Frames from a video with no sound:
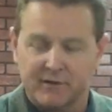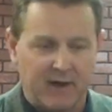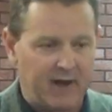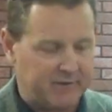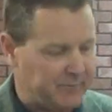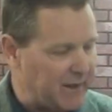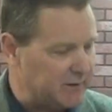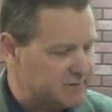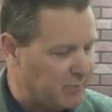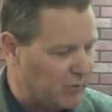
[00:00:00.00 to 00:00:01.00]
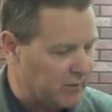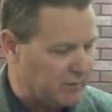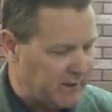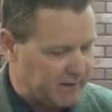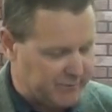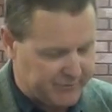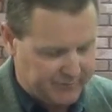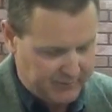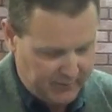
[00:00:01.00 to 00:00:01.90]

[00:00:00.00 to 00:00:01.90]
the taxpayers, board of directors, and